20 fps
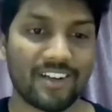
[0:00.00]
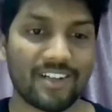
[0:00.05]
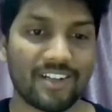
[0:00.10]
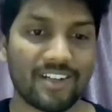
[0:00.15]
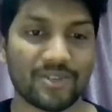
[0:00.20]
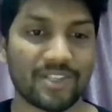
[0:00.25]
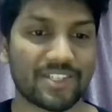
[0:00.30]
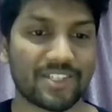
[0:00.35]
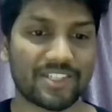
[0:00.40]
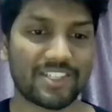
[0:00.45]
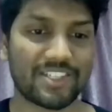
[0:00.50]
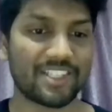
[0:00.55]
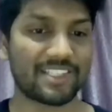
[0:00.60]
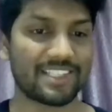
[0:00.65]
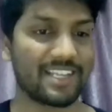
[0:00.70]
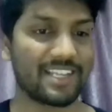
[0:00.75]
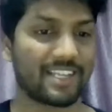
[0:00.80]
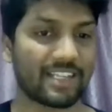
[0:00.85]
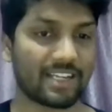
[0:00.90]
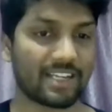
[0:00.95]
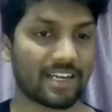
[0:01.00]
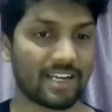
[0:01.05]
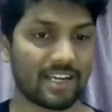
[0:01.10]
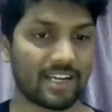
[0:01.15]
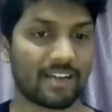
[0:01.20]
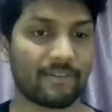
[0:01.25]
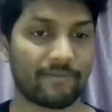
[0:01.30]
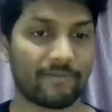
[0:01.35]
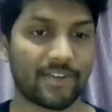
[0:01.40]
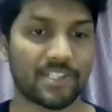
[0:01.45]
So it's just like
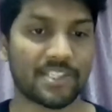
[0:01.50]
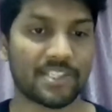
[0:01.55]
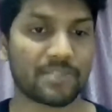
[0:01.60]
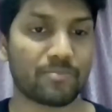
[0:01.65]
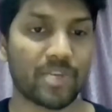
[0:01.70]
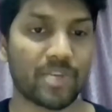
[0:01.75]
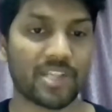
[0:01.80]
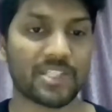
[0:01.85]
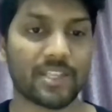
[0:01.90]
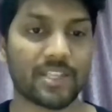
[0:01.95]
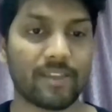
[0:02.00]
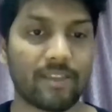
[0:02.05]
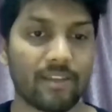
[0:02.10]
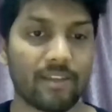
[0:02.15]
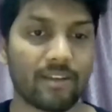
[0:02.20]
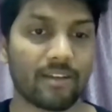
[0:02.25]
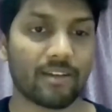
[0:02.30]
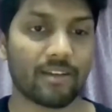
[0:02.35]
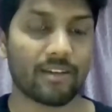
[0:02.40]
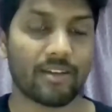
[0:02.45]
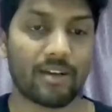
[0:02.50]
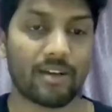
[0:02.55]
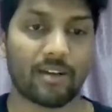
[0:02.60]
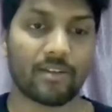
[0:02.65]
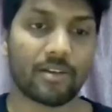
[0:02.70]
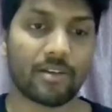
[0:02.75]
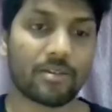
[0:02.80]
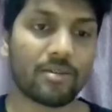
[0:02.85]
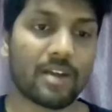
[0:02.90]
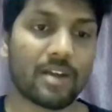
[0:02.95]
first basic thing
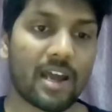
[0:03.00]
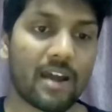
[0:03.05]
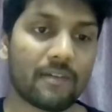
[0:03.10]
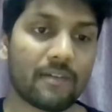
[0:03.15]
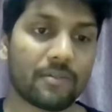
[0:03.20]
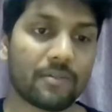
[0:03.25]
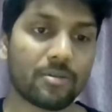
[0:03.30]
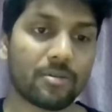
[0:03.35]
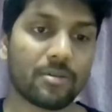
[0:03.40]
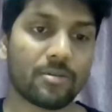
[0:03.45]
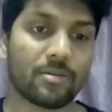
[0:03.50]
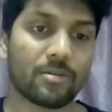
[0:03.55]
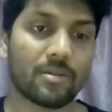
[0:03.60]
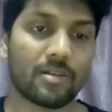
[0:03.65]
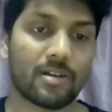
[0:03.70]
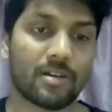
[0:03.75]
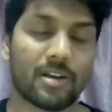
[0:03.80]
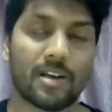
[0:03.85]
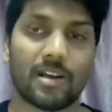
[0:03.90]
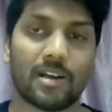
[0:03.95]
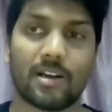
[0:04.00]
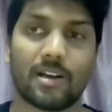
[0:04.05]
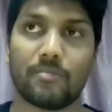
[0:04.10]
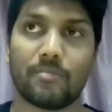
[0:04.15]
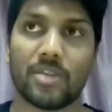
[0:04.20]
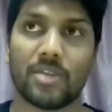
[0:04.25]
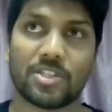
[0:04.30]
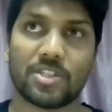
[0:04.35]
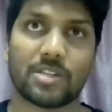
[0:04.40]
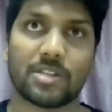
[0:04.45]
that you have to
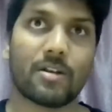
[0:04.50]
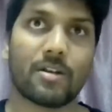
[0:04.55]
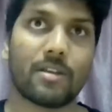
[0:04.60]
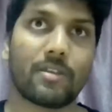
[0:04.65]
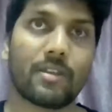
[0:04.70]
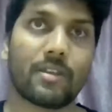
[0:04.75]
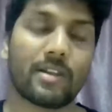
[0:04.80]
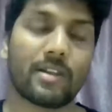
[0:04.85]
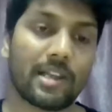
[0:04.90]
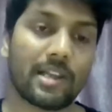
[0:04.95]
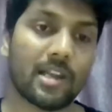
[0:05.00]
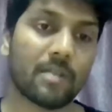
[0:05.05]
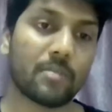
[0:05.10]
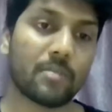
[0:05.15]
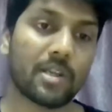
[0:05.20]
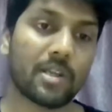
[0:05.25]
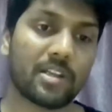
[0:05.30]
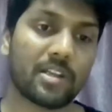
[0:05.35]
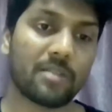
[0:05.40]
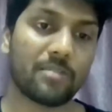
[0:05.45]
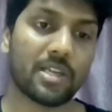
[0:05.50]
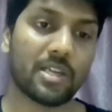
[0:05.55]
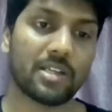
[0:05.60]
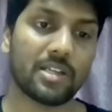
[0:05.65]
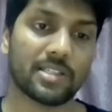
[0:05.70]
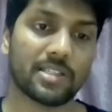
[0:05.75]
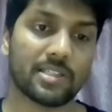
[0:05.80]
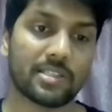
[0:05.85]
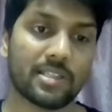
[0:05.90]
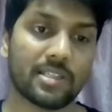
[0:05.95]
measure on the reliability
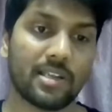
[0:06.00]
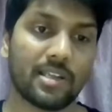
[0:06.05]
basis